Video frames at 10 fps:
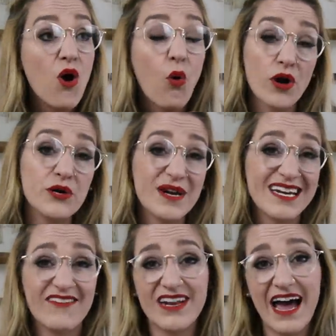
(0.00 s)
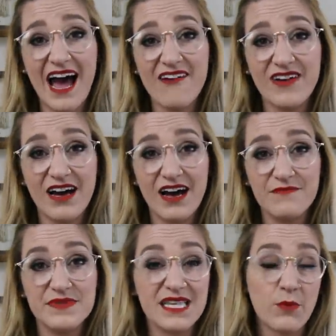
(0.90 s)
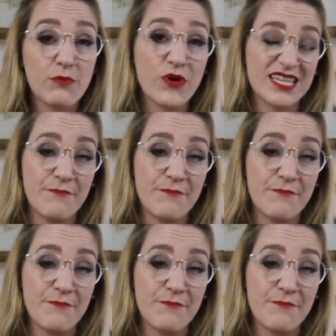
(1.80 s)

or Or you can even have um, someone bring